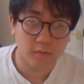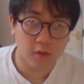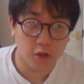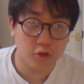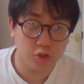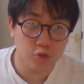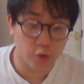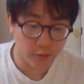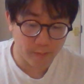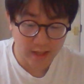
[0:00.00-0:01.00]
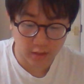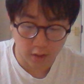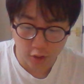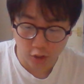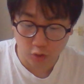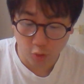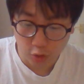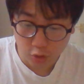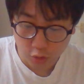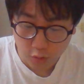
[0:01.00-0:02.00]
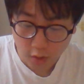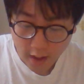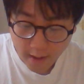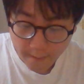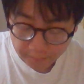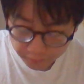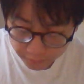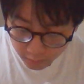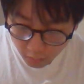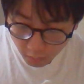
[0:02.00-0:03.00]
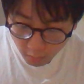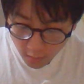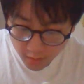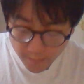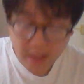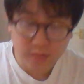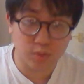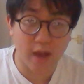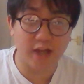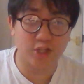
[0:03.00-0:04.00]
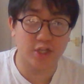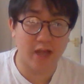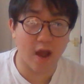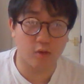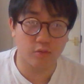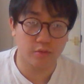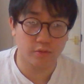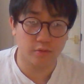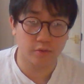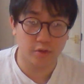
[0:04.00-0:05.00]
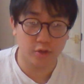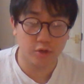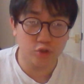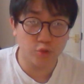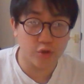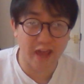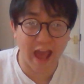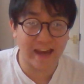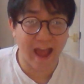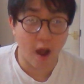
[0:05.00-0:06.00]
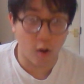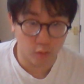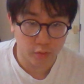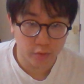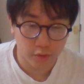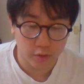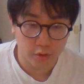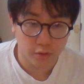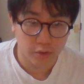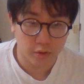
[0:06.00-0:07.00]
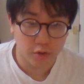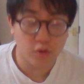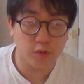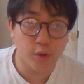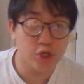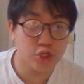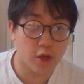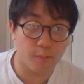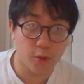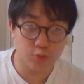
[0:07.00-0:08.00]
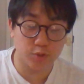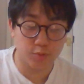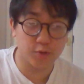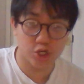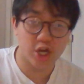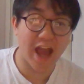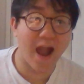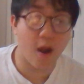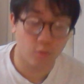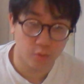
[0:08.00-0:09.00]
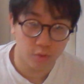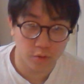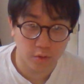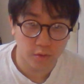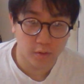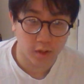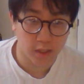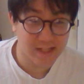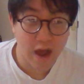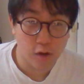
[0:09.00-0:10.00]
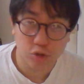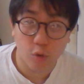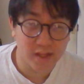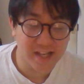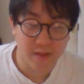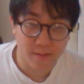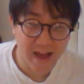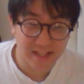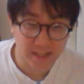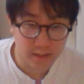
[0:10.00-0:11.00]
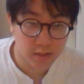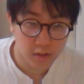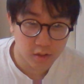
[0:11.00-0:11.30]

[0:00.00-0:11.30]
You're gonna do what you best. You do the best possible action now. You're gonna do what you can now. You're gonna push now. Because now is the only time that matters.